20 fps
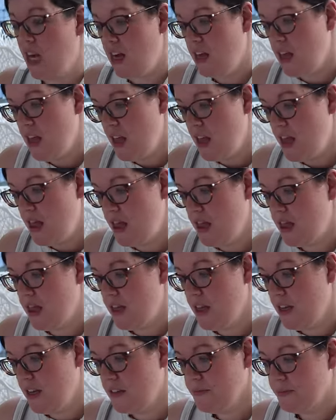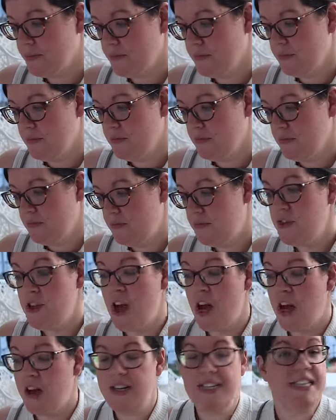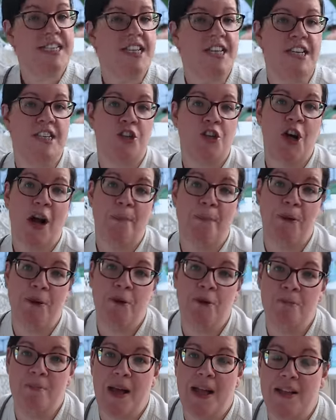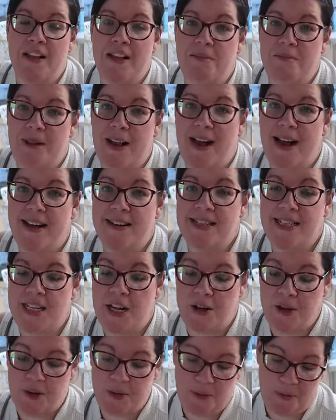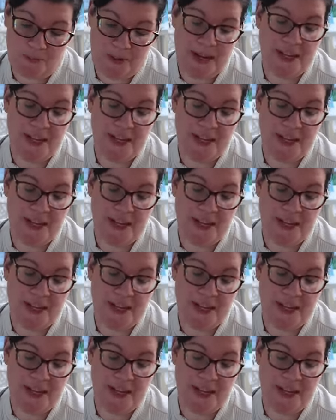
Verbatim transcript: Hey, you got the Miami Vice too? No, it's the tropical melon blast, so oh.